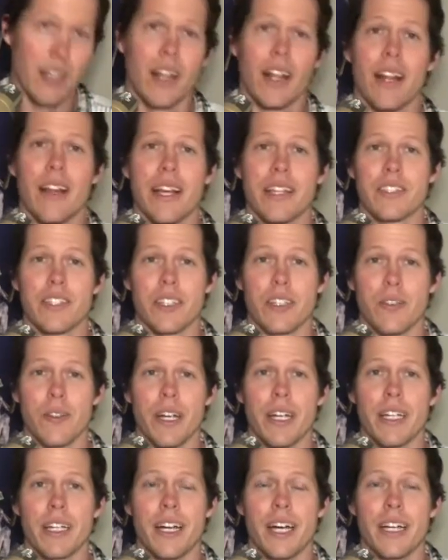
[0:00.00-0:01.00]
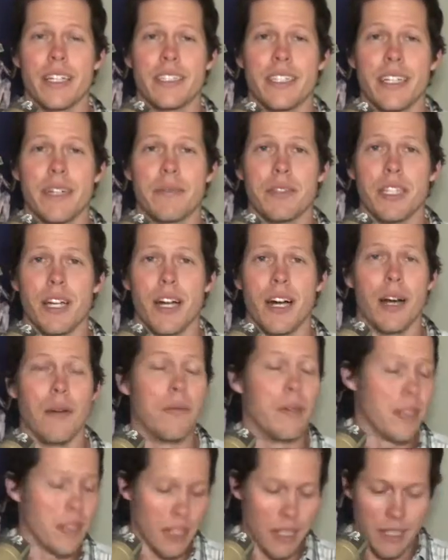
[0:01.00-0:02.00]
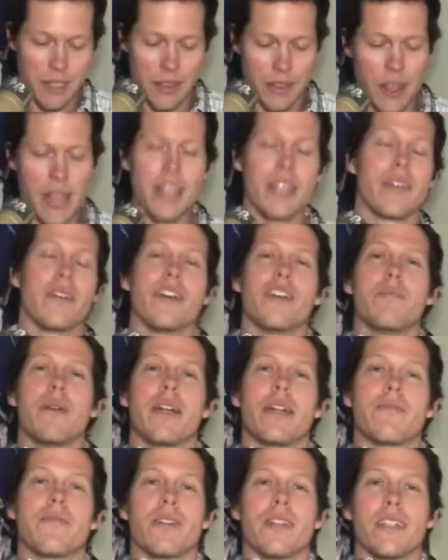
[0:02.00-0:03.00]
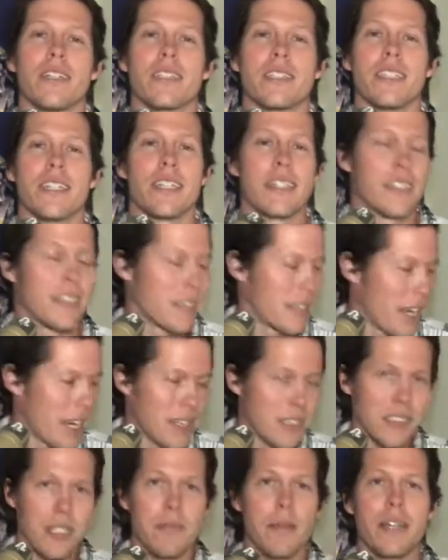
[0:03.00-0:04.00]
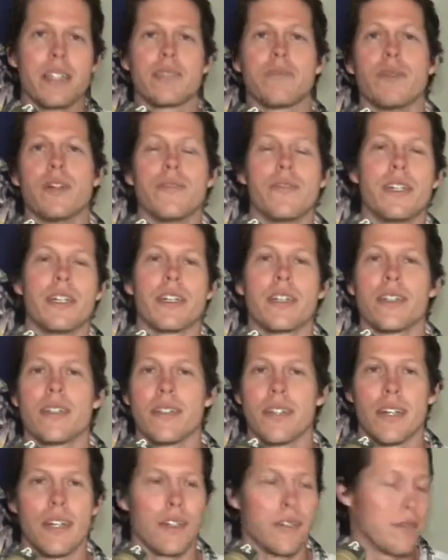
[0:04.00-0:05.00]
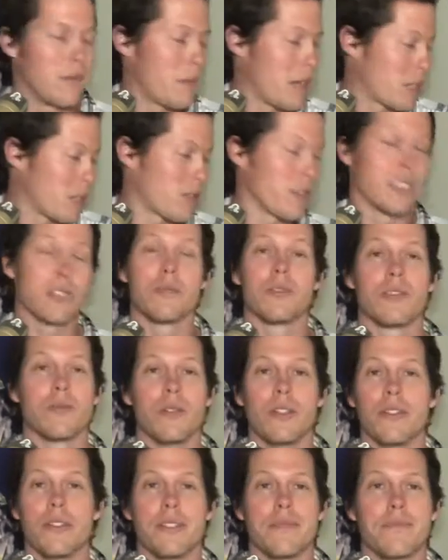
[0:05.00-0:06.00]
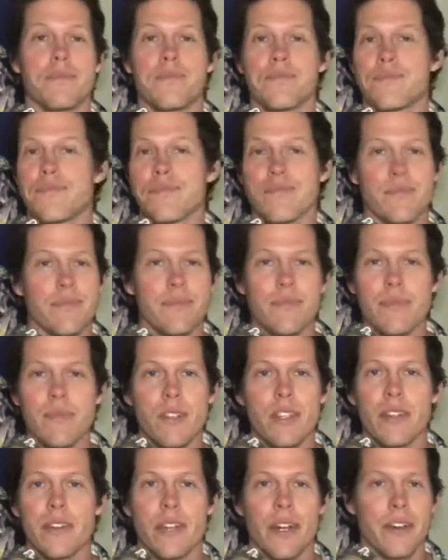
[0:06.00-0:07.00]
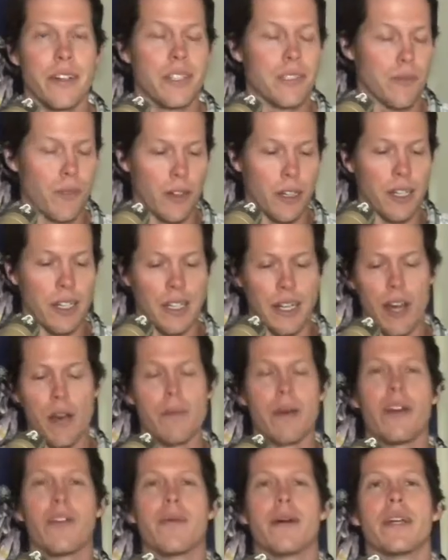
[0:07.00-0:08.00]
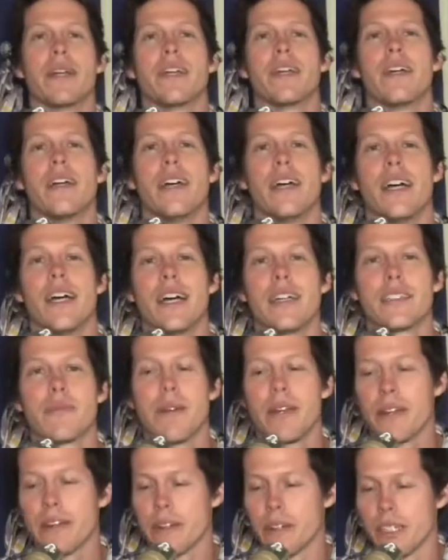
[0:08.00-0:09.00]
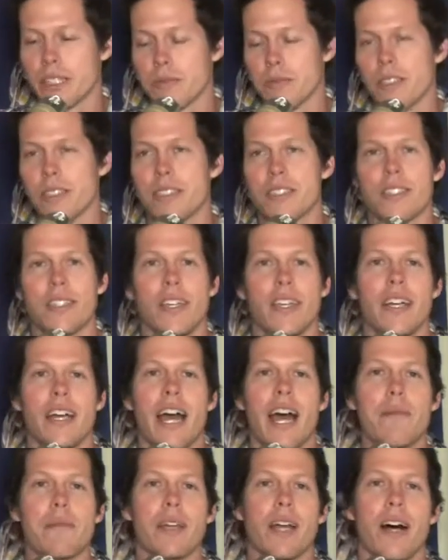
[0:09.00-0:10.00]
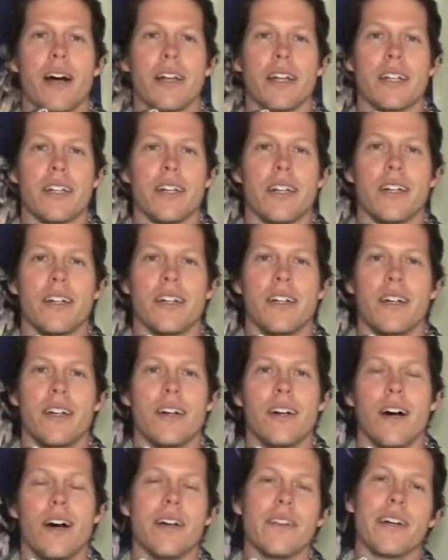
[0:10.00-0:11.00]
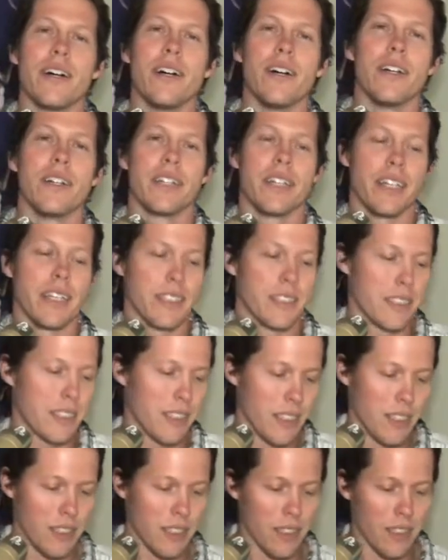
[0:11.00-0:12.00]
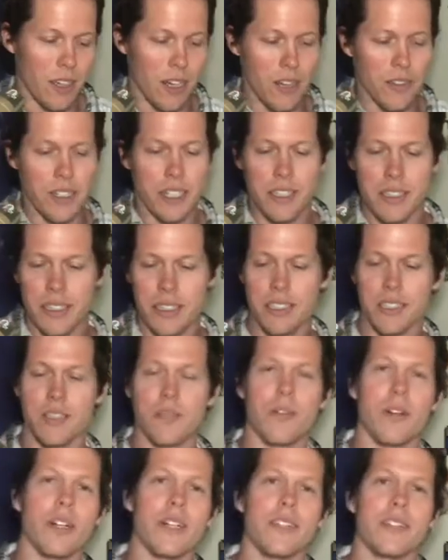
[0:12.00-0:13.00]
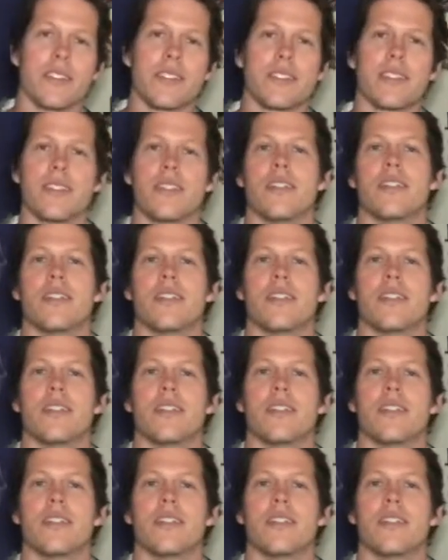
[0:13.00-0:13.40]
That's a great goddamn job. Thank you, everybody, for listening. That is the best movie, best Christmas movie. There it is for you. And I hope everybody has a Merry Christmas, Happy Hanukkah, all the holidays, all the unlisted ones,